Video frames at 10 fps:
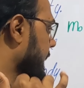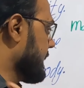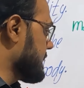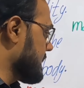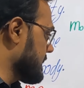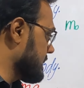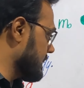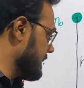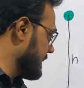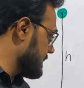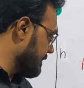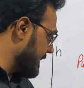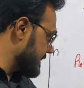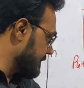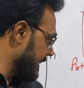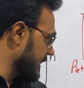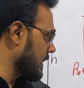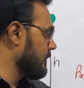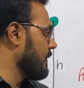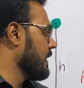and this is its
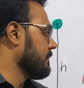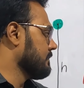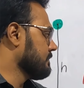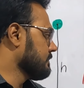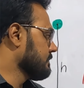mathematical form.